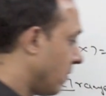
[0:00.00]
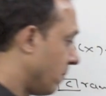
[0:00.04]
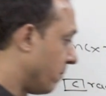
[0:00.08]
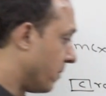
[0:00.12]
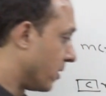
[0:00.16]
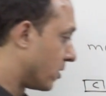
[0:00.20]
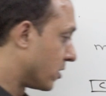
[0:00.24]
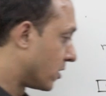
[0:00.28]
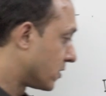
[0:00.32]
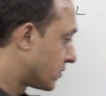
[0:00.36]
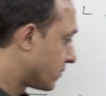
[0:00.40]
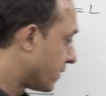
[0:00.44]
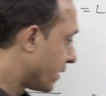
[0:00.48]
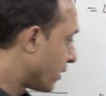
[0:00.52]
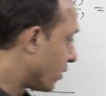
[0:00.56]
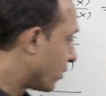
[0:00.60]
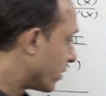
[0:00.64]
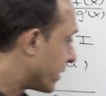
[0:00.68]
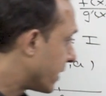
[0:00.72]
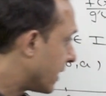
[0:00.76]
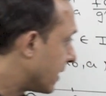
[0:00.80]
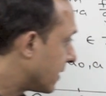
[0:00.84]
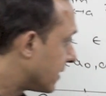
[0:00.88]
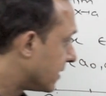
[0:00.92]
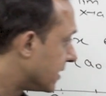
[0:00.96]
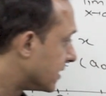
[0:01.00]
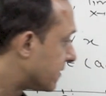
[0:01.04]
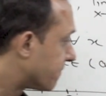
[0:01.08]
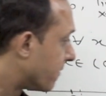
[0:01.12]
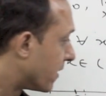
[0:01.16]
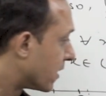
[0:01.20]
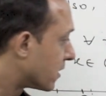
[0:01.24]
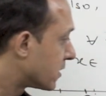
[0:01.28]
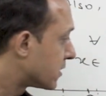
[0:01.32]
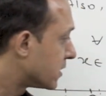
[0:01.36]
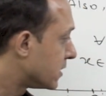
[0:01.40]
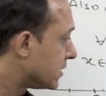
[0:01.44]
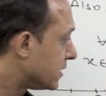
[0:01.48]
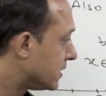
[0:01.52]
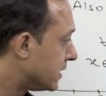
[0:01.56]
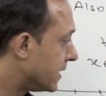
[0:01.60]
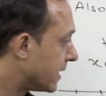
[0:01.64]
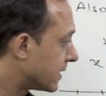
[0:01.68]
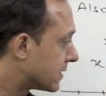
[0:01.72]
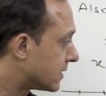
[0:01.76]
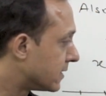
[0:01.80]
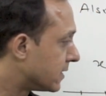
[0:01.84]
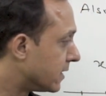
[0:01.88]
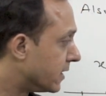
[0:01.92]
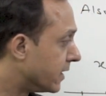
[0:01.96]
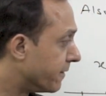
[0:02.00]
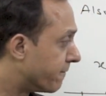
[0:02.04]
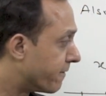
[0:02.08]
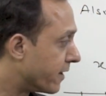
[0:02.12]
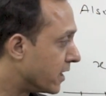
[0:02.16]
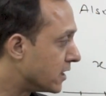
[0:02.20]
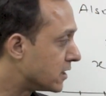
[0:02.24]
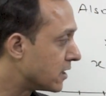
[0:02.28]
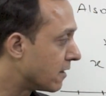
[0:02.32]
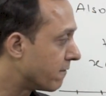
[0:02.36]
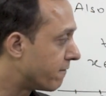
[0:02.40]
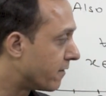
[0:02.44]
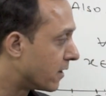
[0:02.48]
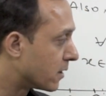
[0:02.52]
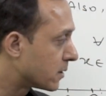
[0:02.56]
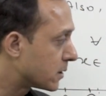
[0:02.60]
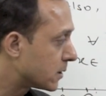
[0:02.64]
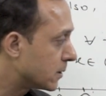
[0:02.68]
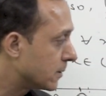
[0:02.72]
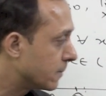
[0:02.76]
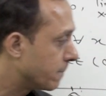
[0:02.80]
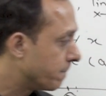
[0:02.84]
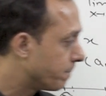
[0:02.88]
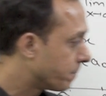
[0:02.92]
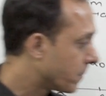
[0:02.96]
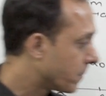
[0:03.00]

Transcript: because we know that this function gx is a differential function,